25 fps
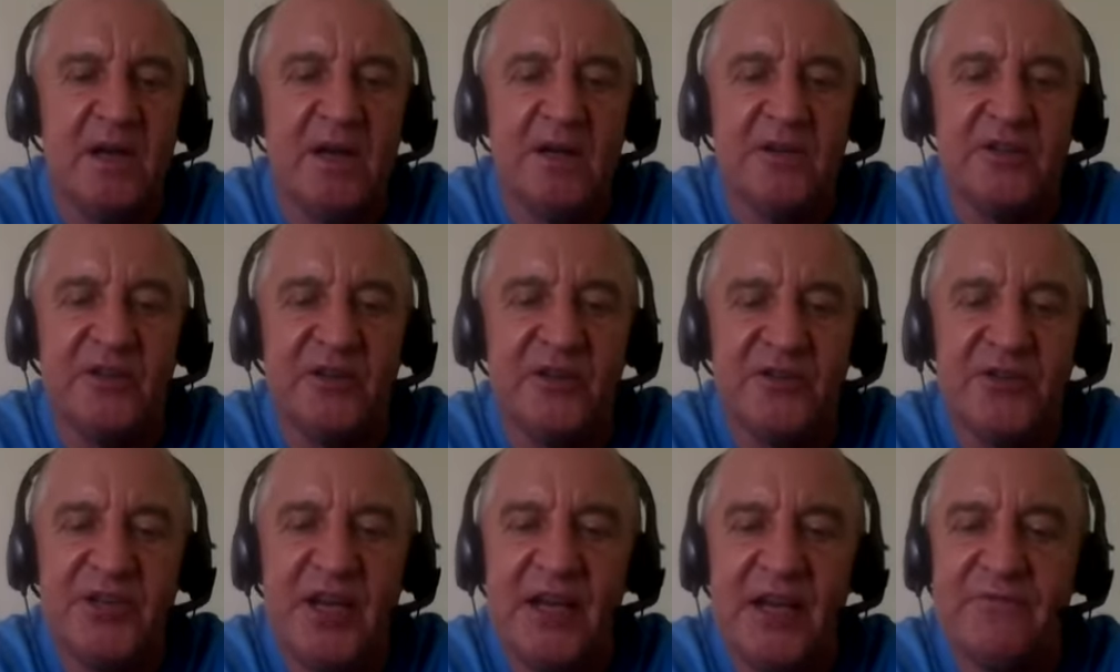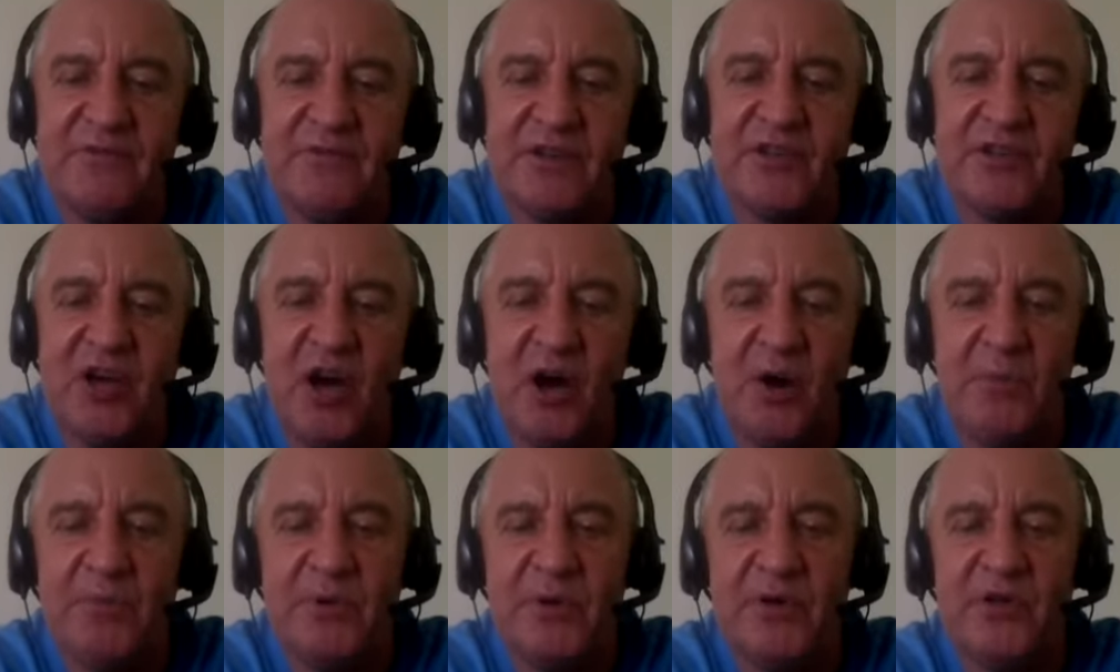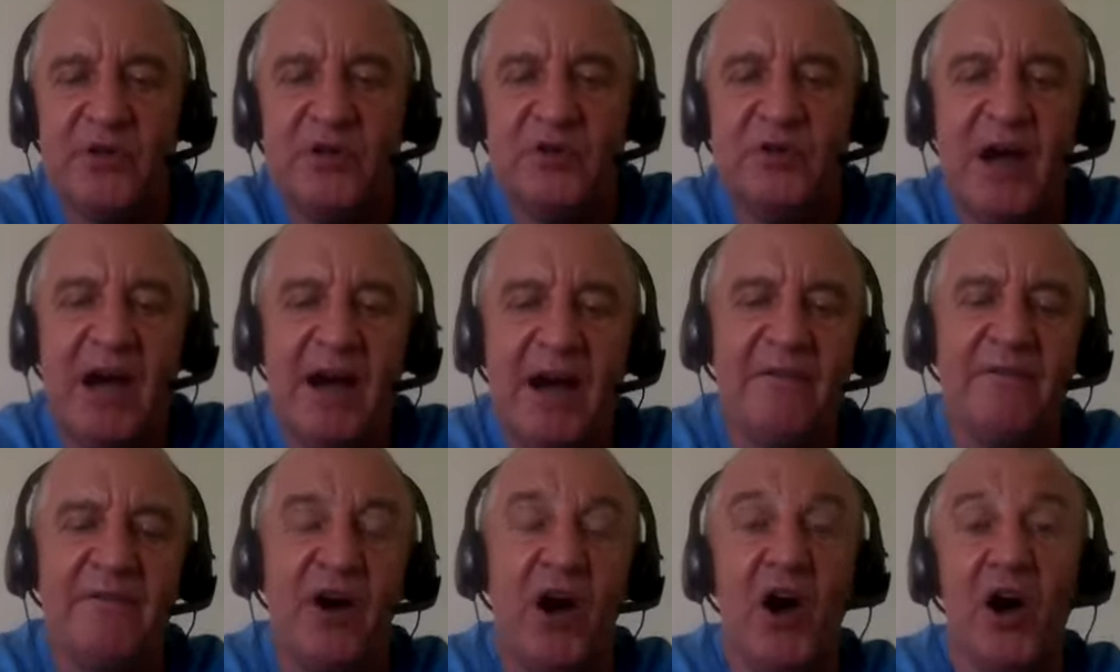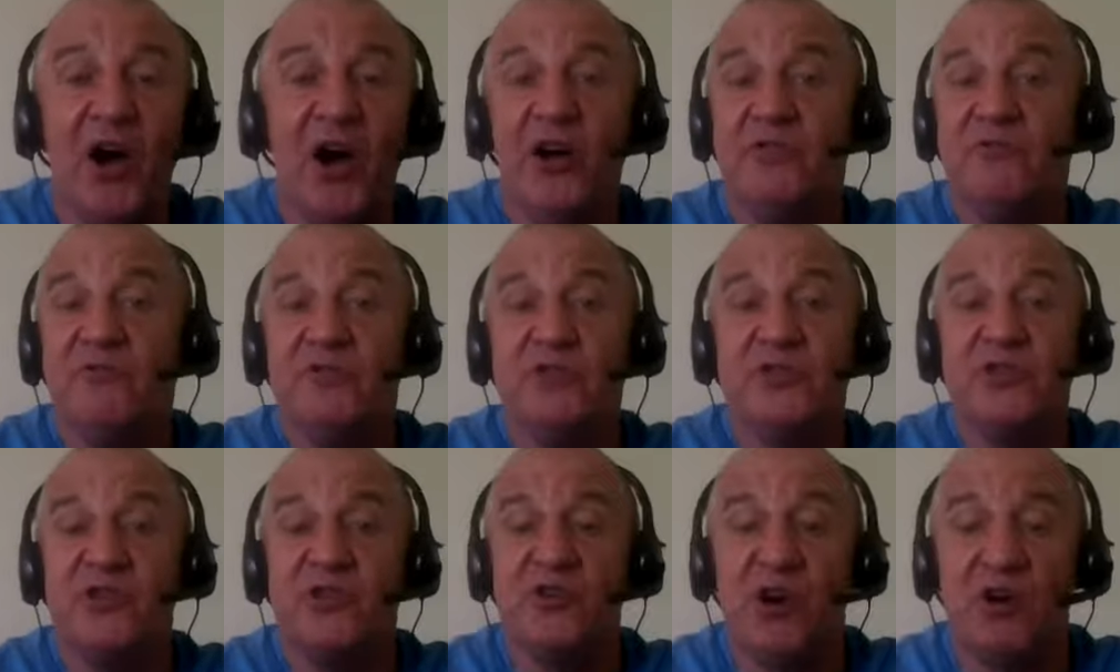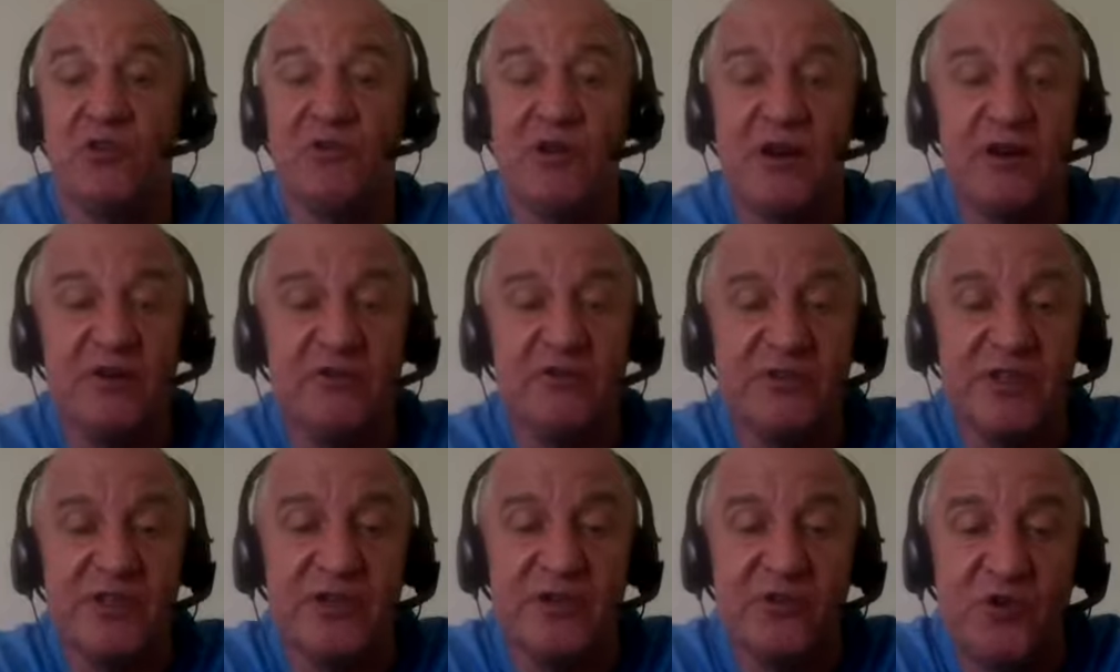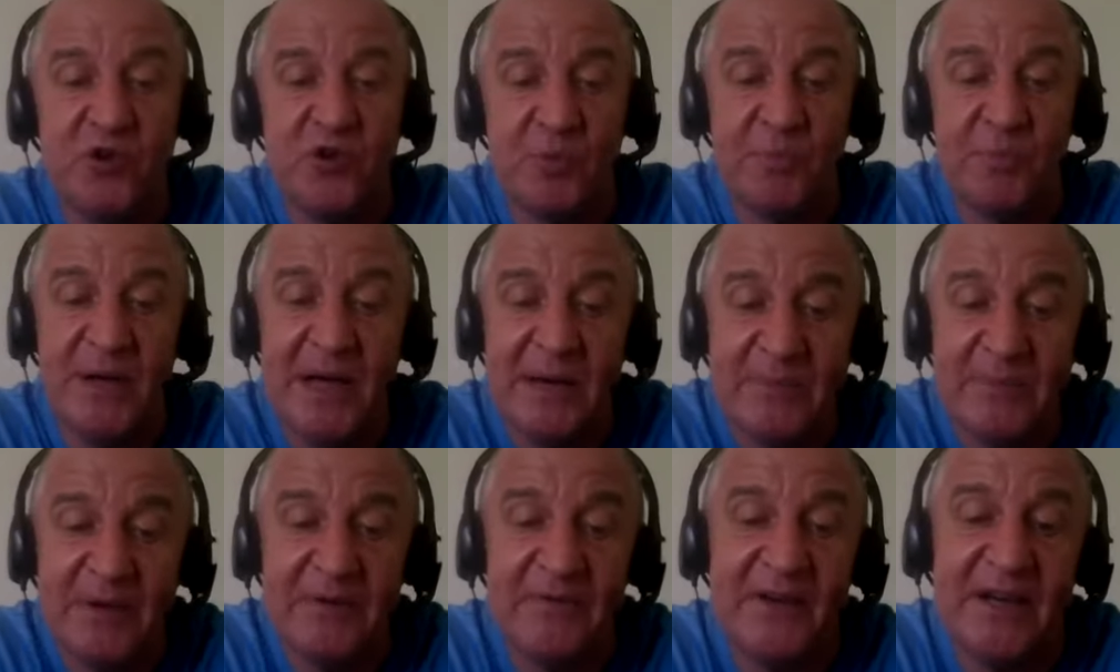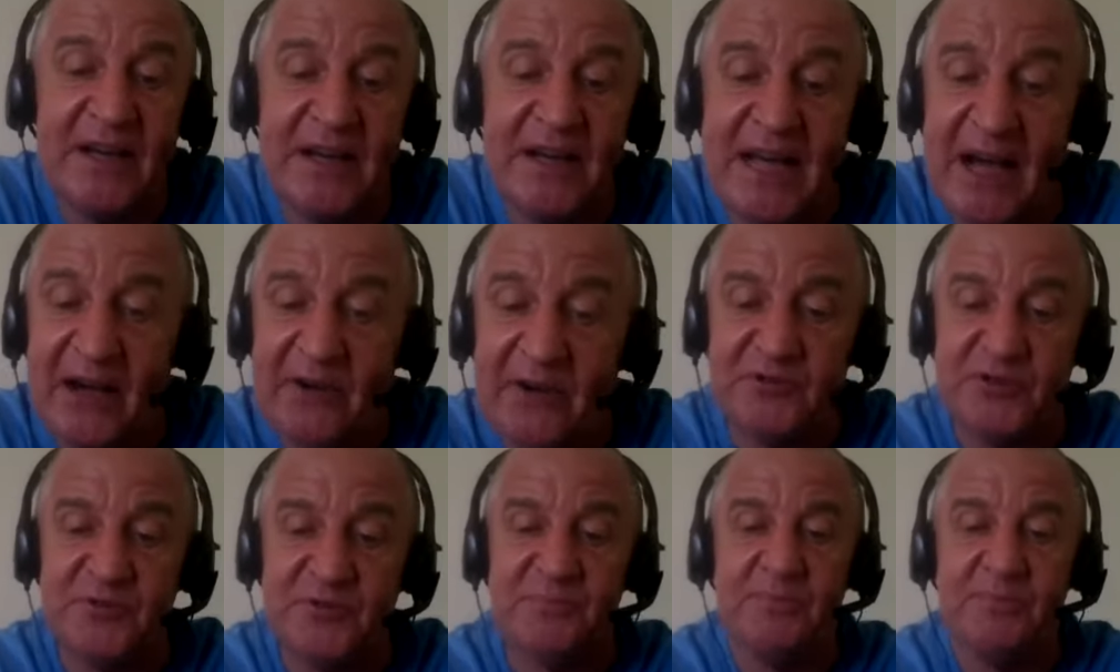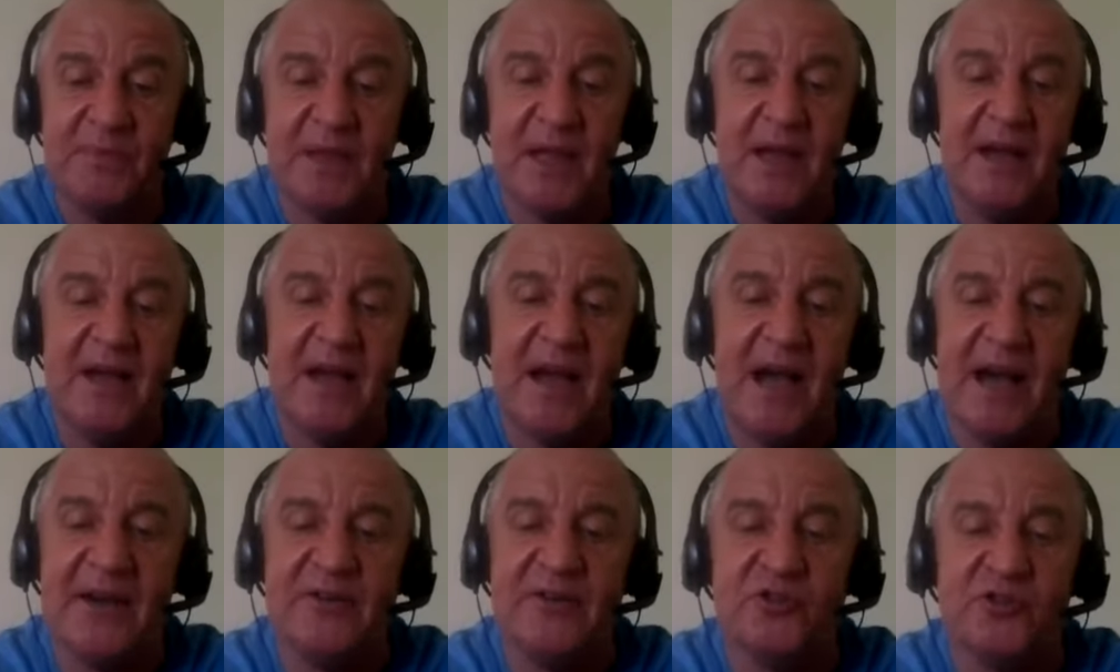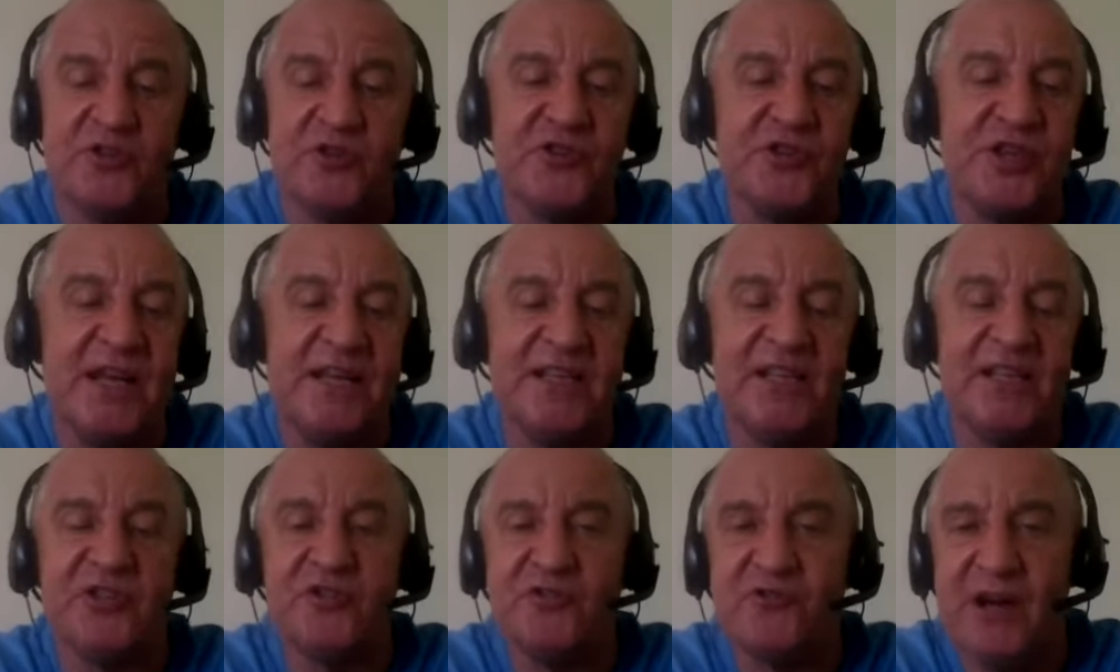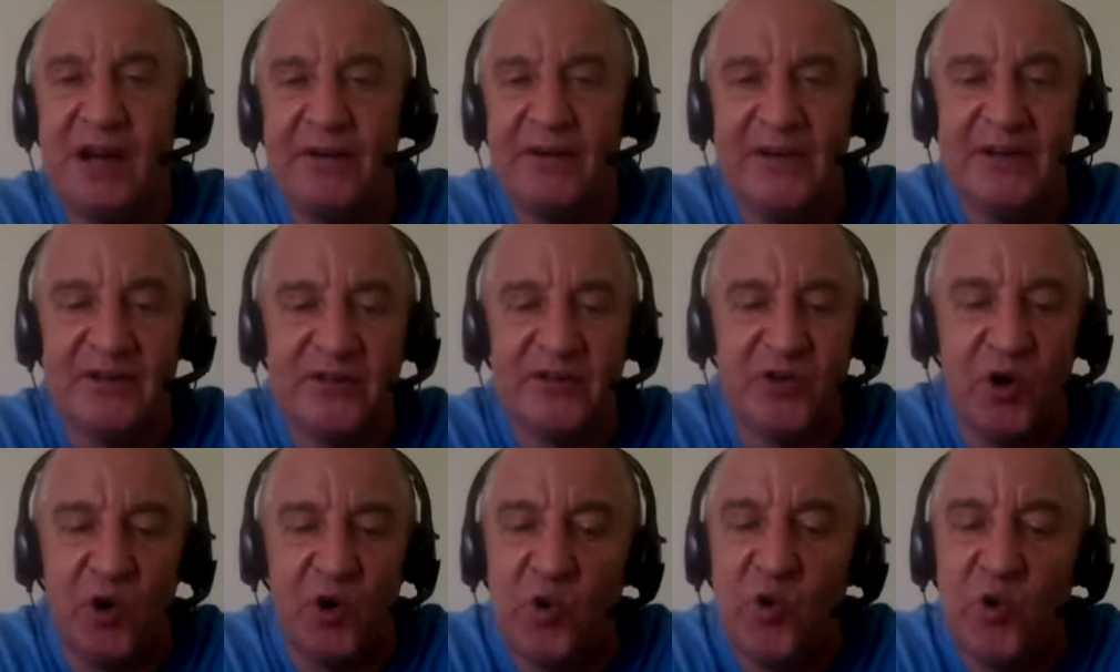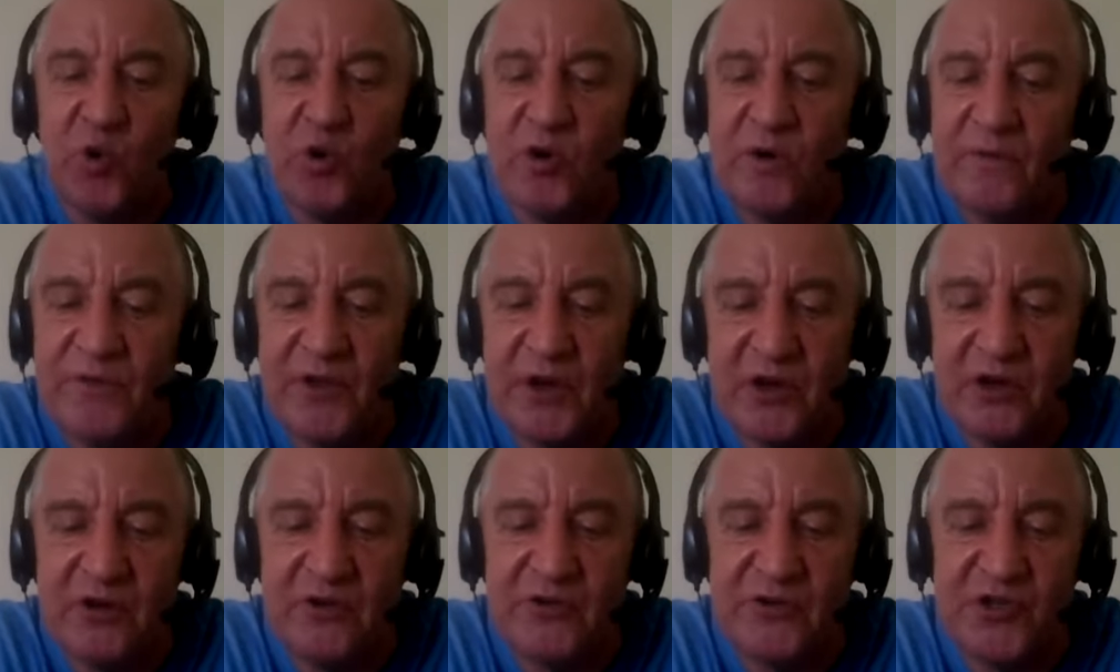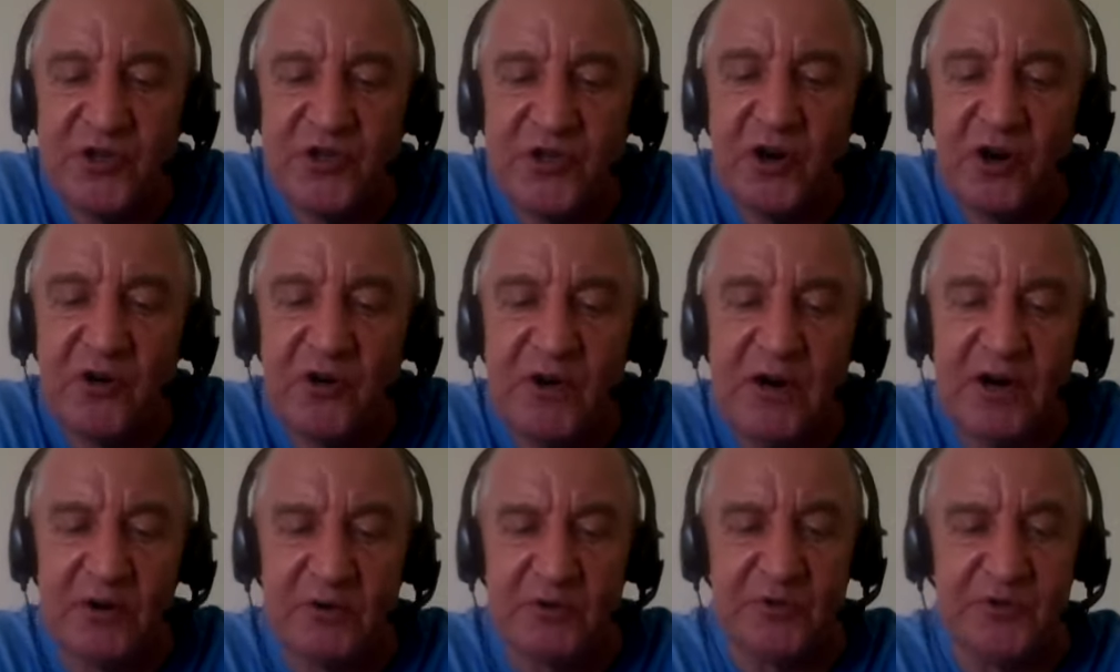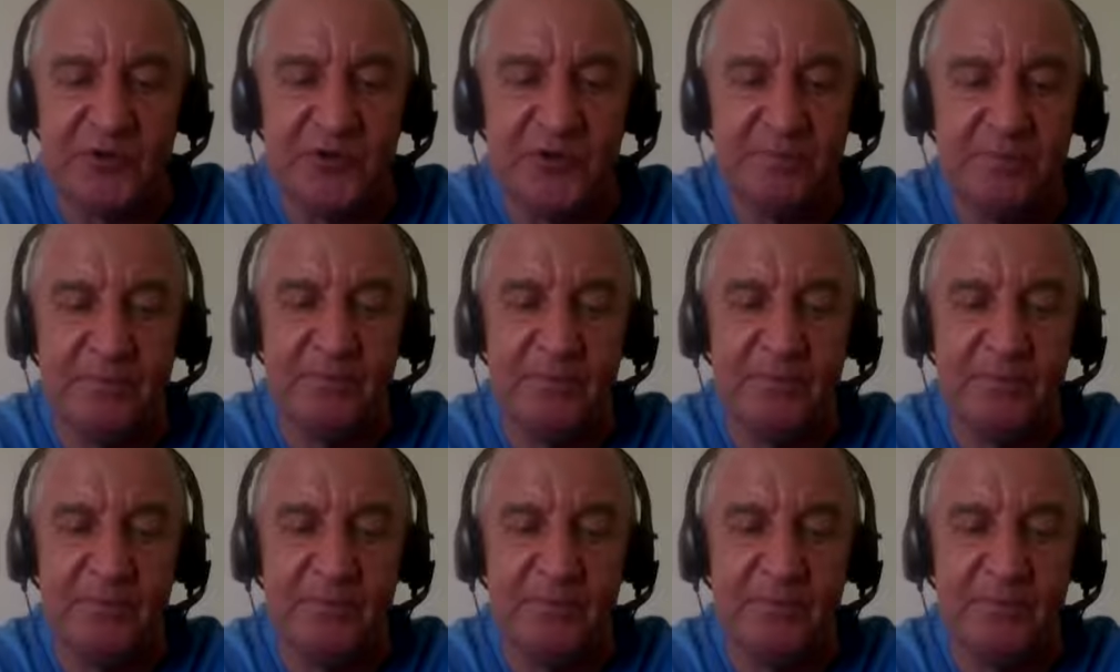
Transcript: So say, for example, you have 100 URLs in your PPV account, and you're sending traffic to all of those URLs.